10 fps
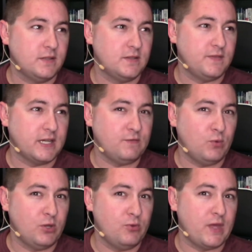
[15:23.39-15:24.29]
In fact, if you want
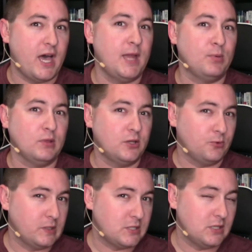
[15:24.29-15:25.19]
to go with a hyper
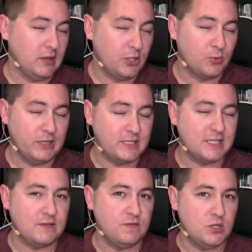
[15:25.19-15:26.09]

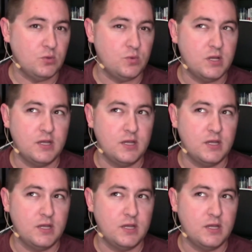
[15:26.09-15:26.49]
literalistic view,